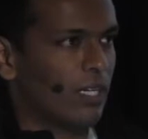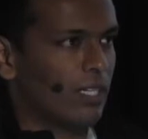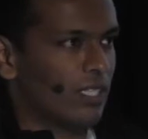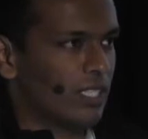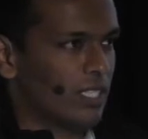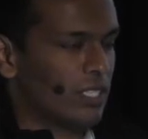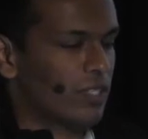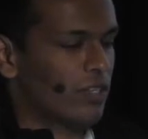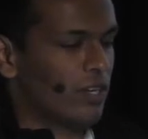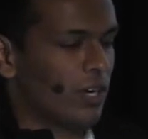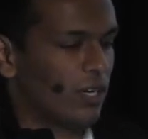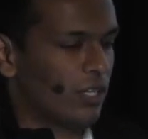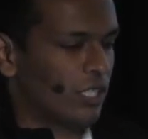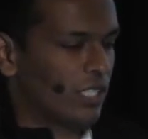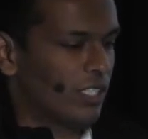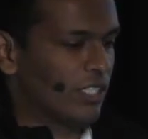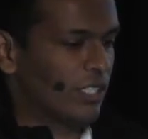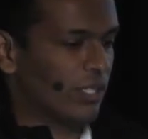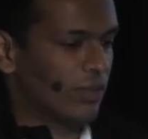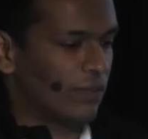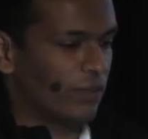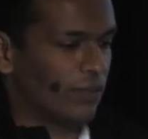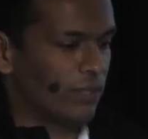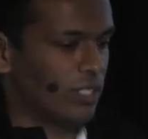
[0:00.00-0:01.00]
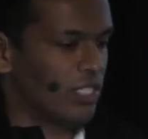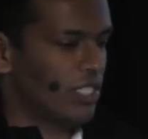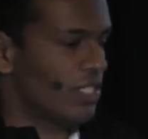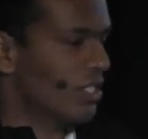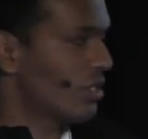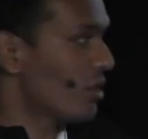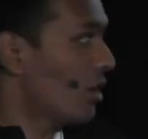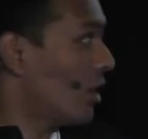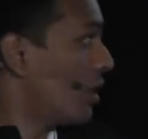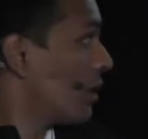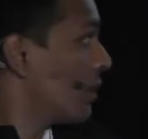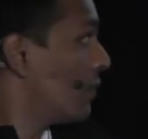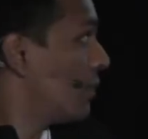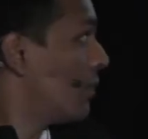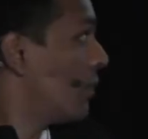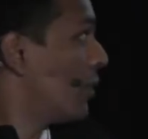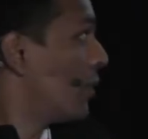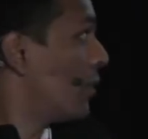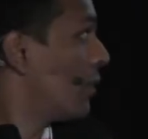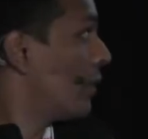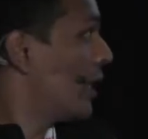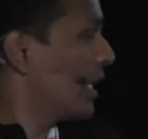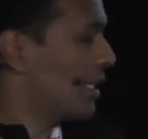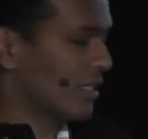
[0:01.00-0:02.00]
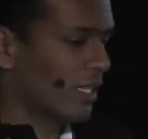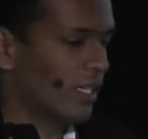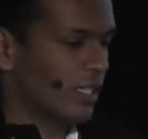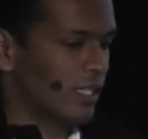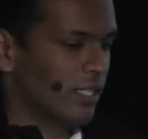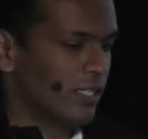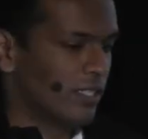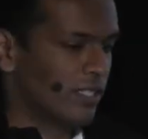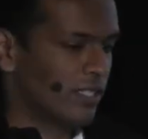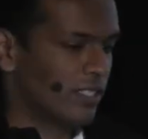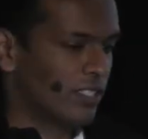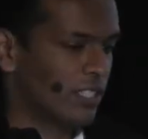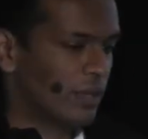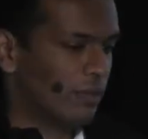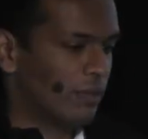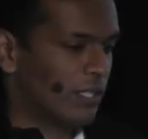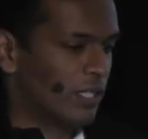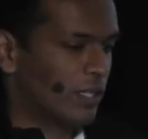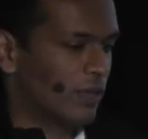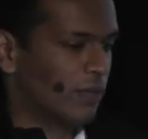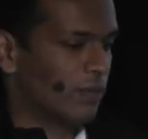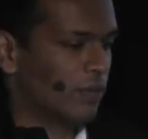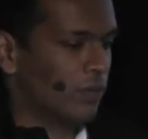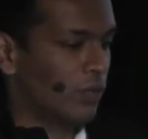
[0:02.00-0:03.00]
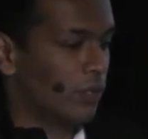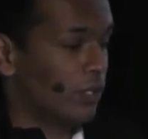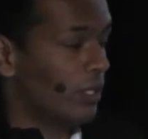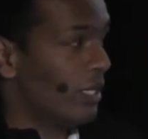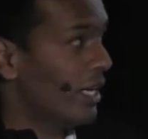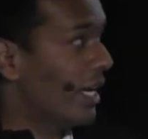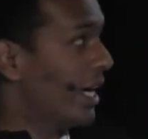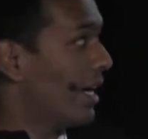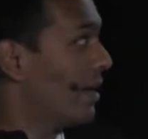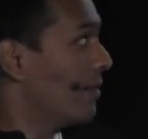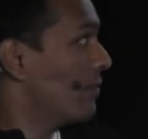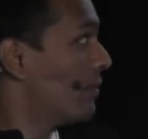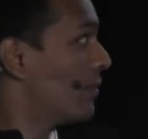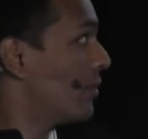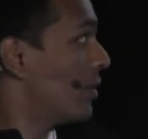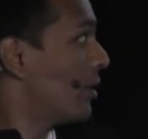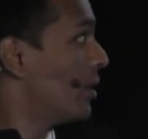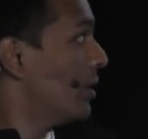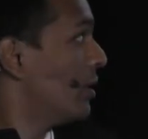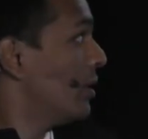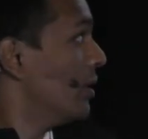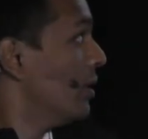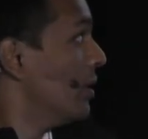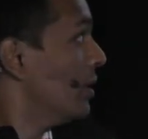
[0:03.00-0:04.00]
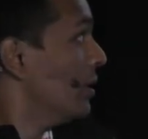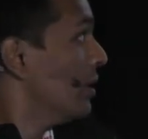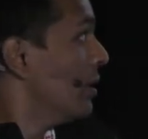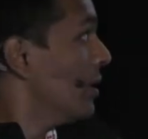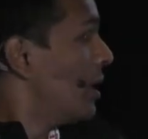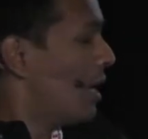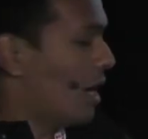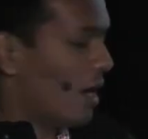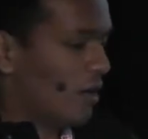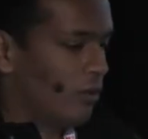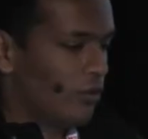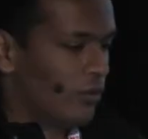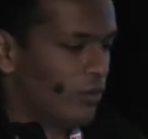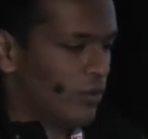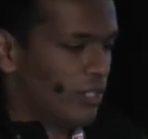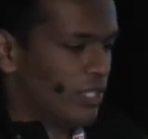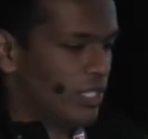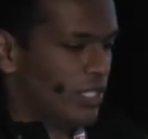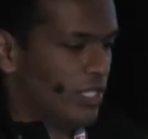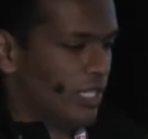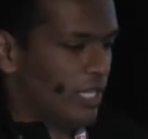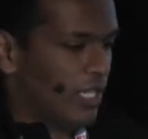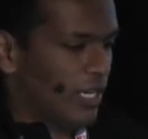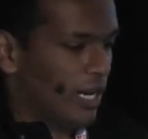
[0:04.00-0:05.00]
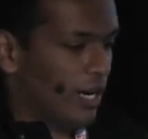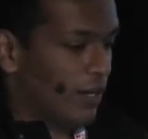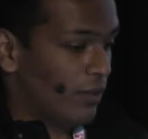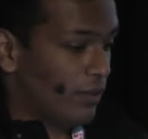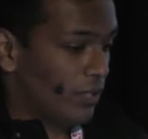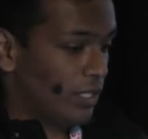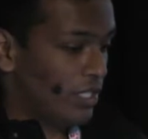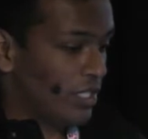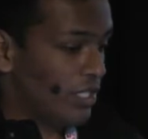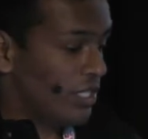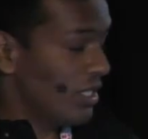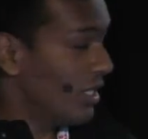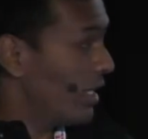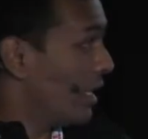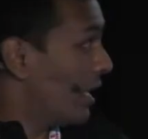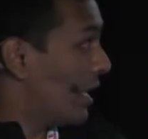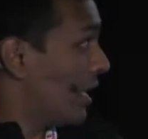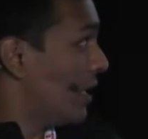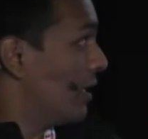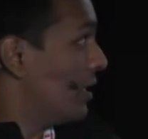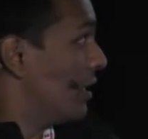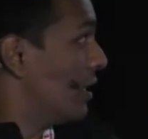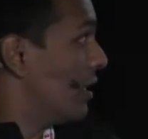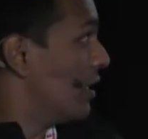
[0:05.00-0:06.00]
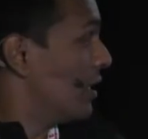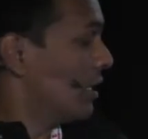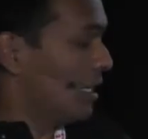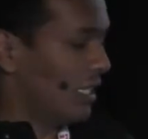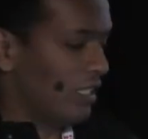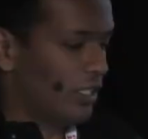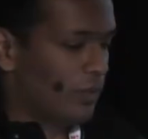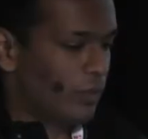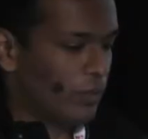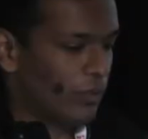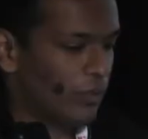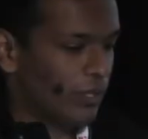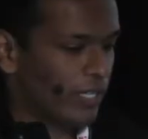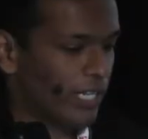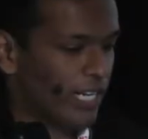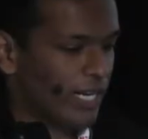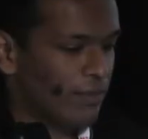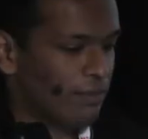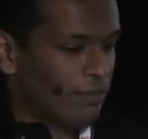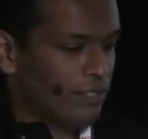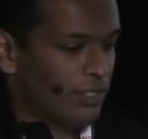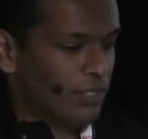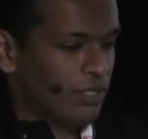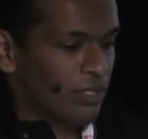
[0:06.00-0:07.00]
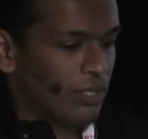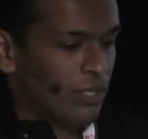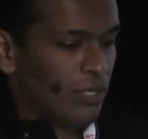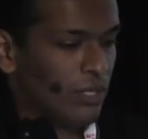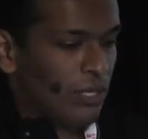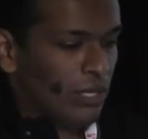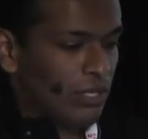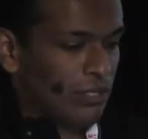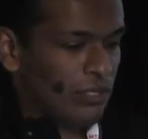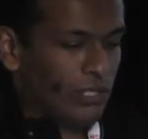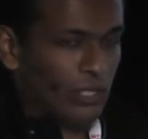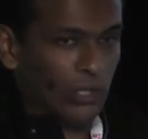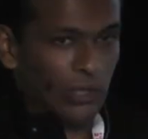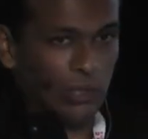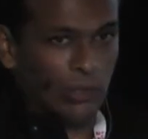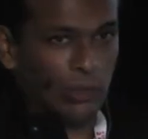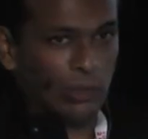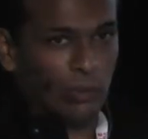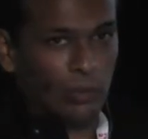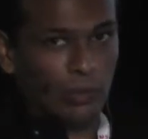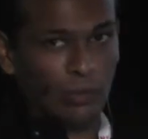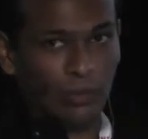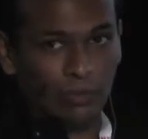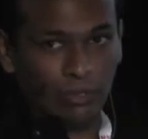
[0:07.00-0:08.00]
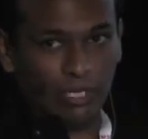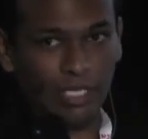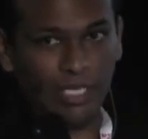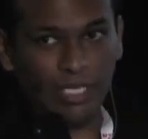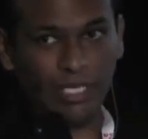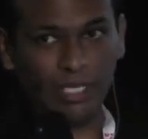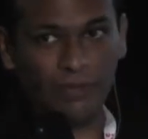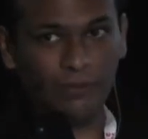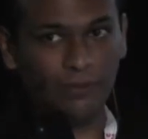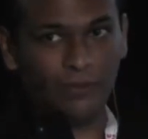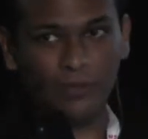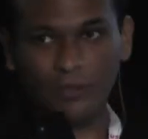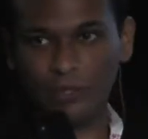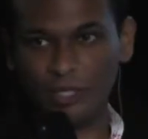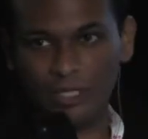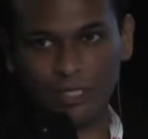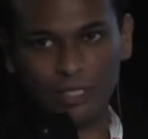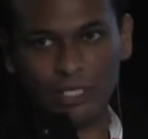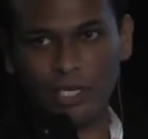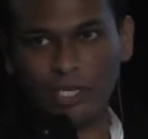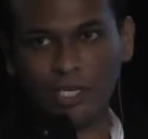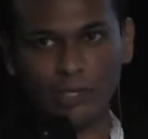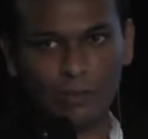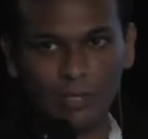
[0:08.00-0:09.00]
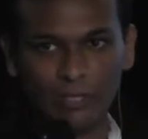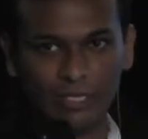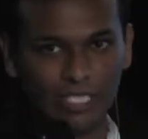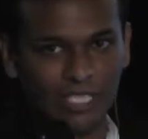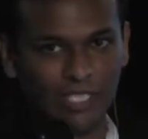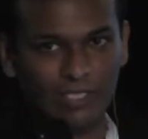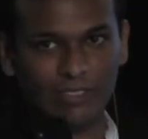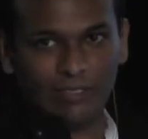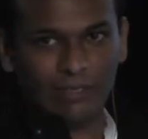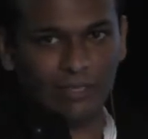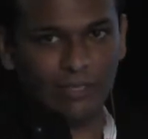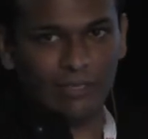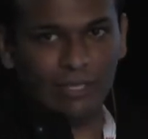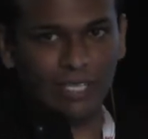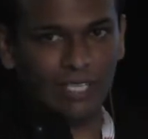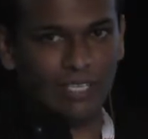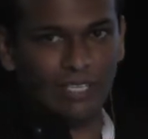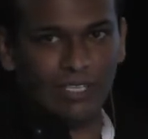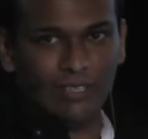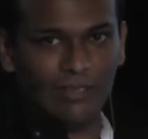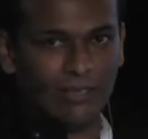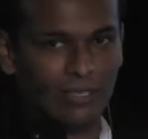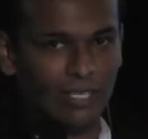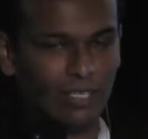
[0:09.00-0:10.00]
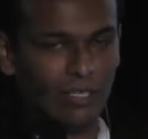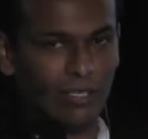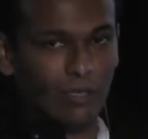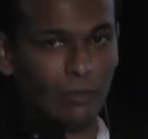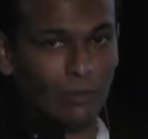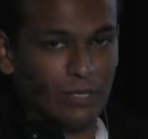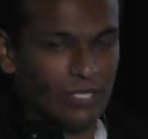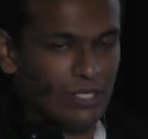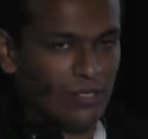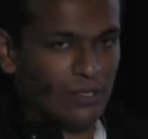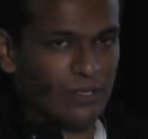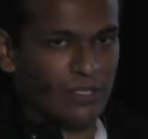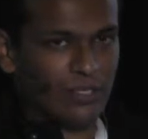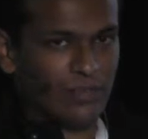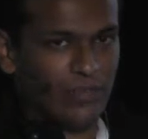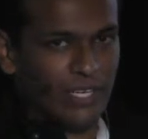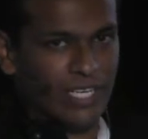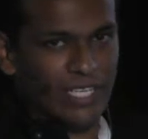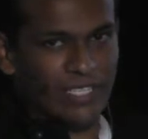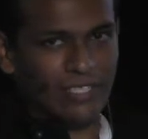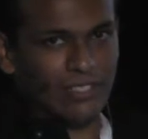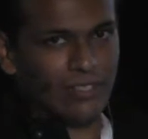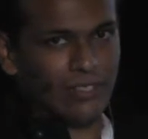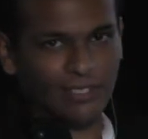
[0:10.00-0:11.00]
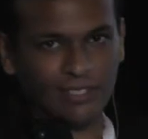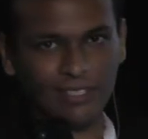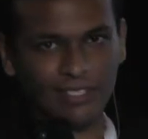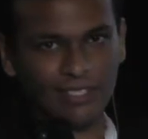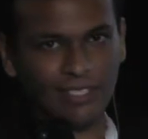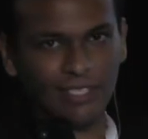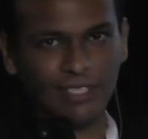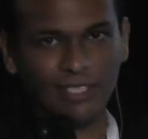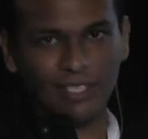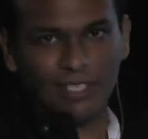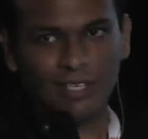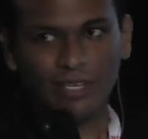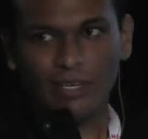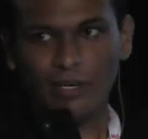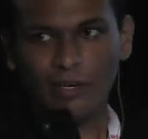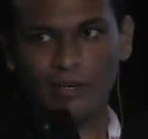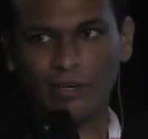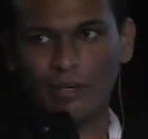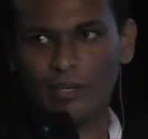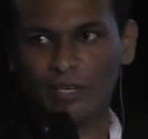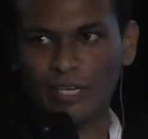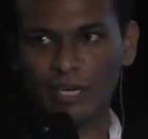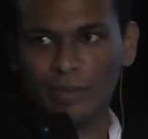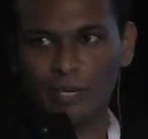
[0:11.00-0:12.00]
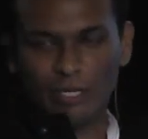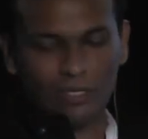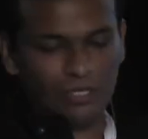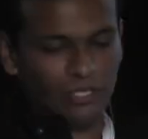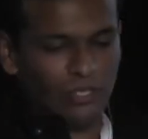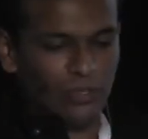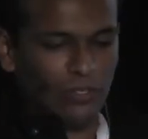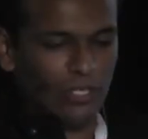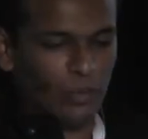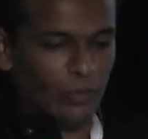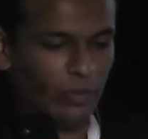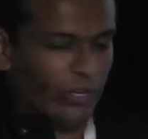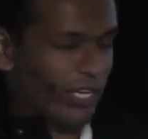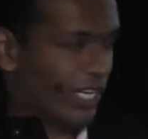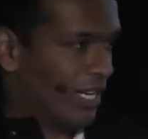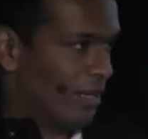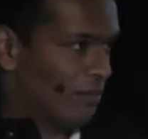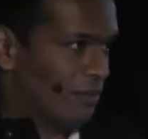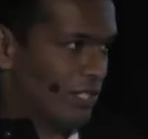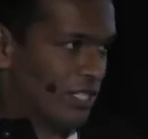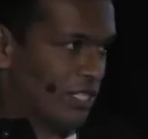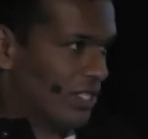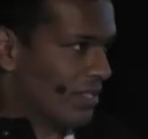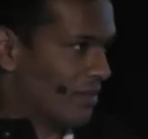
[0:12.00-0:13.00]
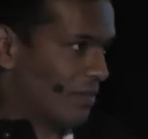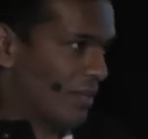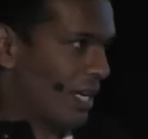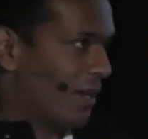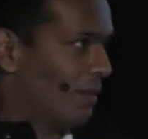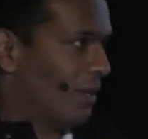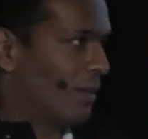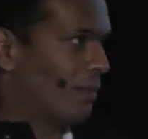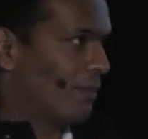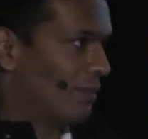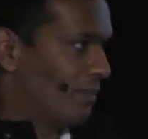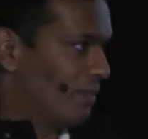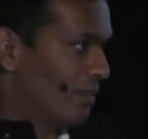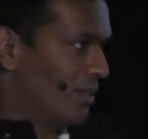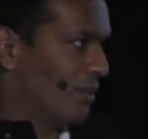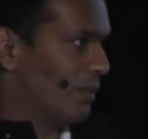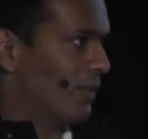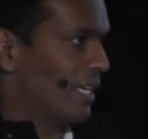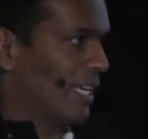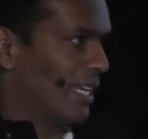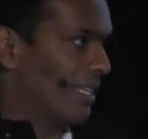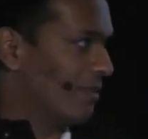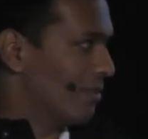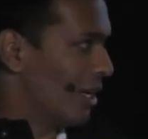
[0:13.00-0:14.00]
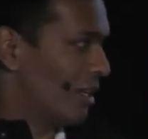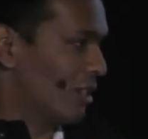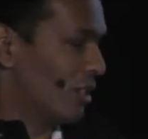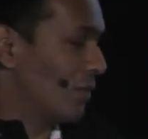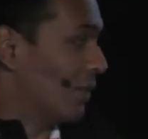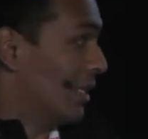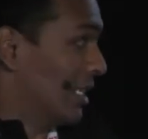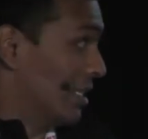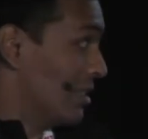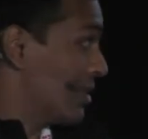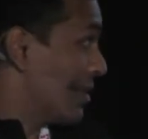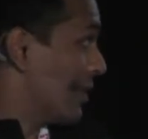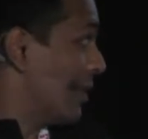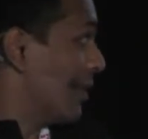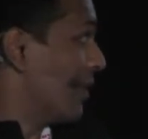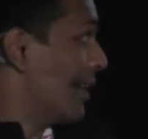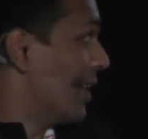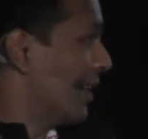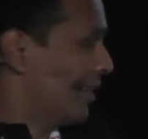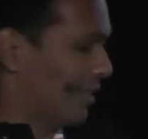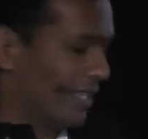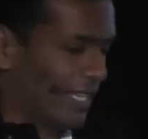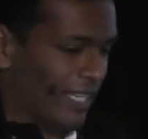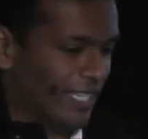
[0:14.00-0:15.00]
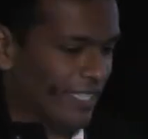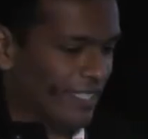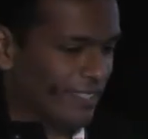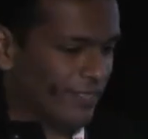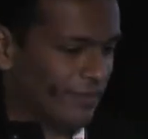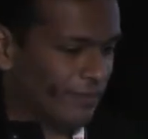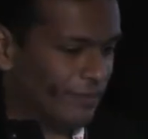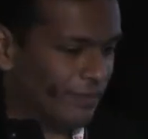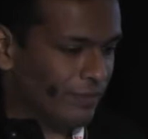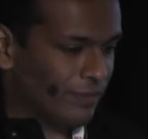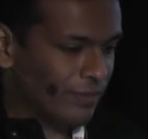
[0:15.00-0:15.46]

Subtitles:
got a strong culture for GSOC, for Railgirls Summer of Code, and for Outreachy and other programs. So if you want to talk about like open source grants or about student programs, just come up to me and talk to me. It's totally okay.